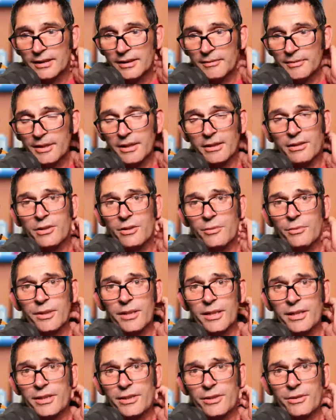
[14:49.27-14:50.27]
I mean, I don't know
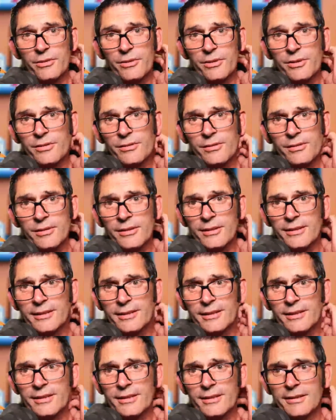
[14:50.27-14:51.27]
what they use,
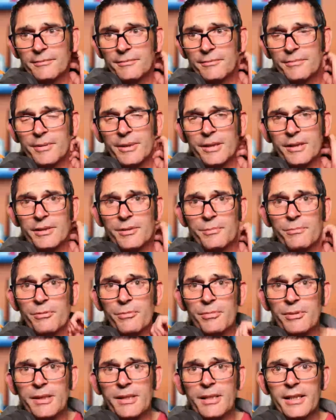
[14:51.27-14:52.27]
but it's
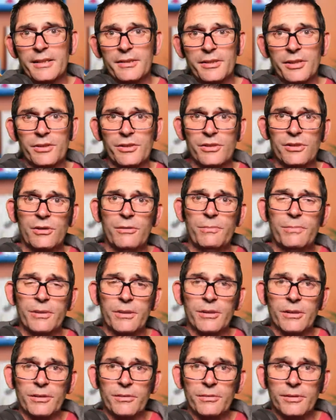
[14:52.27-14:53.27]
probably nature's super
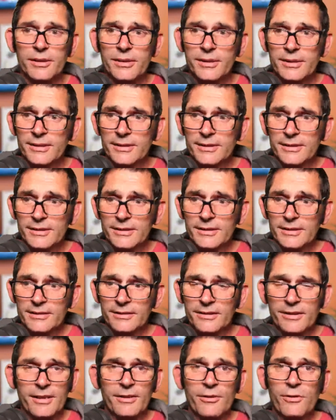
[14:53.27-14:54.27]
glue,
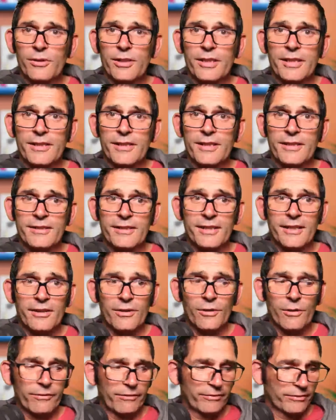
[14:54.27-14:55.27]
because they're not easy to
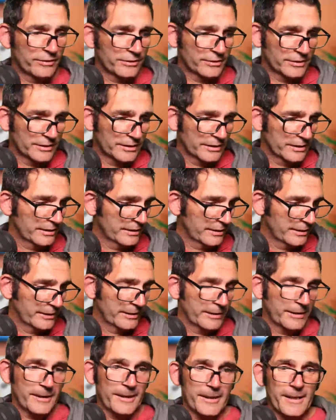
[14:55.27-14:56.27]
get off.
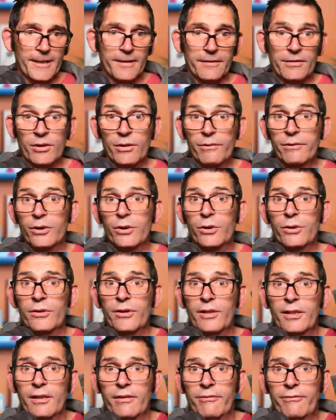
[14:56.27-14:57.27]
Another good
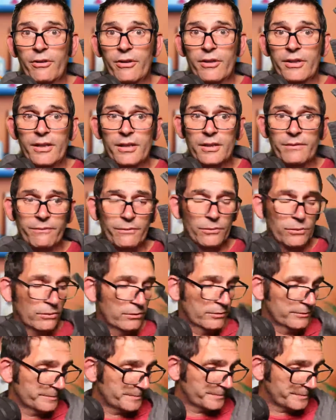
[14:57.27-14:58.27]
thing I find this
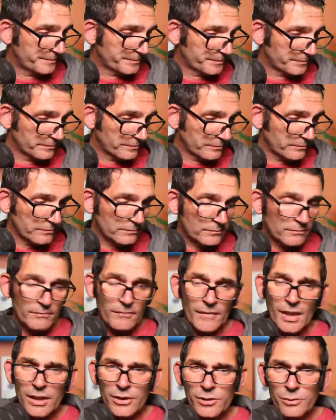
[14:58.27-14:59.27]
for
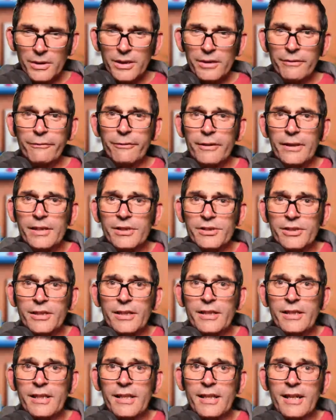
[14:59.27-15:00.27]
is when you finish
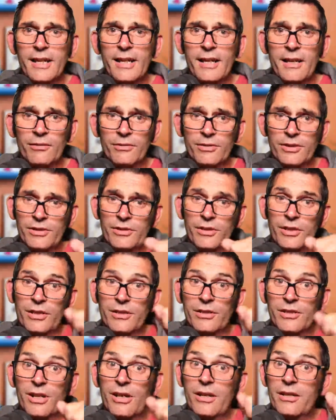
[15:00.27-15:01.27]
cleaning a house is you
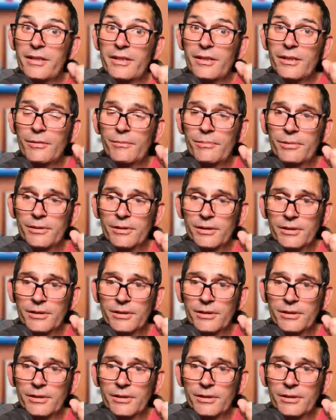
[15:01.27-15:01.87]
can tidy up